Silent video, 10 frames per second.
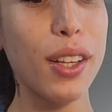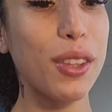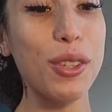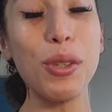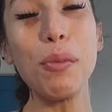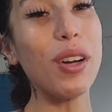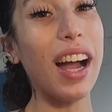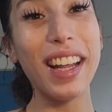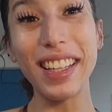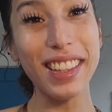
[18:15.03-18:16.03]
There's no more
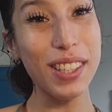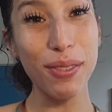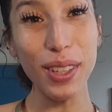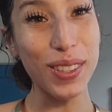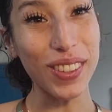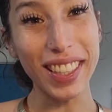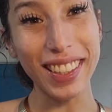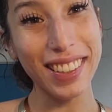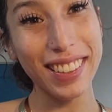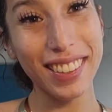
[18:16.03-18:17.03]
hiding this
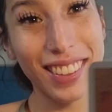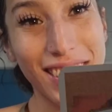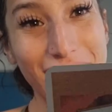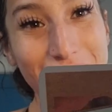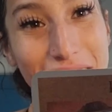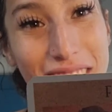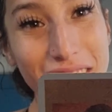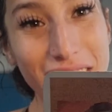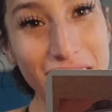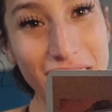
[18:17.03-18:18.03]
victory. Look at
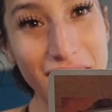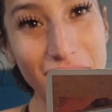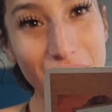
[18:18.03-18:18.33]
this.